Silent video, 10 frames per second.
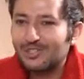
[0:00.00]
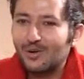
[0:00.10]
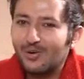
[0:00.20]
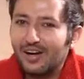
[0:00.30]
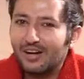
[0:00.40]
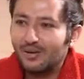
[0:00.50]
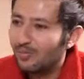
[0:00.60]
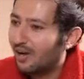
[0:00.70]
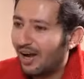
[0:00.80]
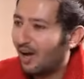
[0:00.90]
So
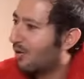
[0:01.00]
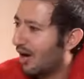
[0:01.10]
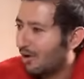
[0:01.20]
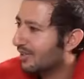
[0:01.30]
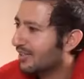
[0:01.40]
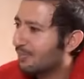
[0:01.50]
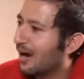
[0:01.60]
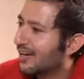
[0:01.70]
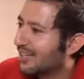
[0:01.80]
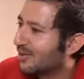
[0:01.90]
uh, how how did the
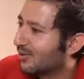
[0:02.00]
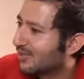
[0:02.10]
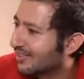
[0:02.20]
party go?